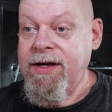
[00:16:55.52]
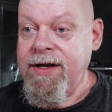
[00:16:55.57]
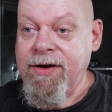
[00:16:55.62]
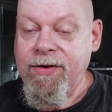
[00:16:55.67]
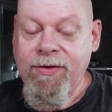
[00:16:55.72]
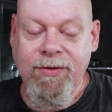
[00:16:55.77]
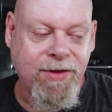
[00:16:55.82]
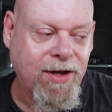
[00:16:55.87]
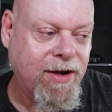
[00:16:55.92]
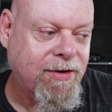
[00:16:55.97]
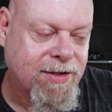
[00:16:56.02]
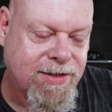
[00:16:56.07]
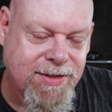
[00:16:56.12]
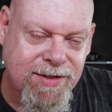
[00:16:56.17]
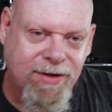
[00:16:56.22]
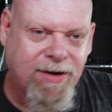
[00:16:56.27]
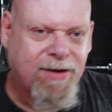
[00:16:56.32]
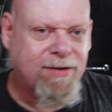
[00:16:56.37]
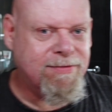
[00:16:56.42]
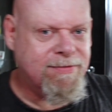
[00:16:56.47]
Although it's
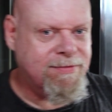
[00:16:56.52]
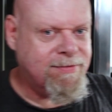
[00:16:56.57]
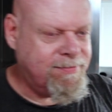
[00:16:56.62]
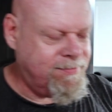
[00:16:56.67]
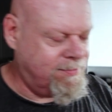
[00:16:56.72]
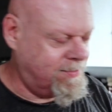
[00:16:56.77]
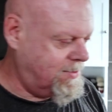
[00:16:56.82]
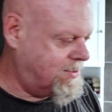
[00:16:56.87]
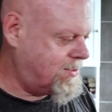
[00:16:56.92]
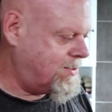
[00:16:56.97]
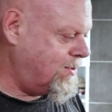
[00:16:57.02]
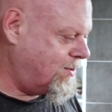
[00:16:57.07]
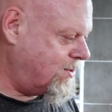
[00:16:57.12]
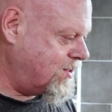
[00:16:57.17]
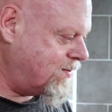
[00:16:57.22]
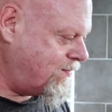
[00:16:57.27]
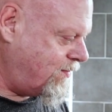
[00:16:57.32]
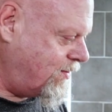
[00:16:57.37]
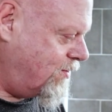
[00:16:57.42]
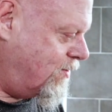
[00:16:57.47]
not
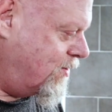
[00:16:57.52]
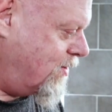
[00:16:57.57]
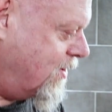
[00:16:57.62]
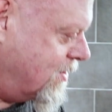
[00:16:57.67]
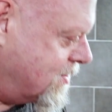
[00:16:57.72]
as floral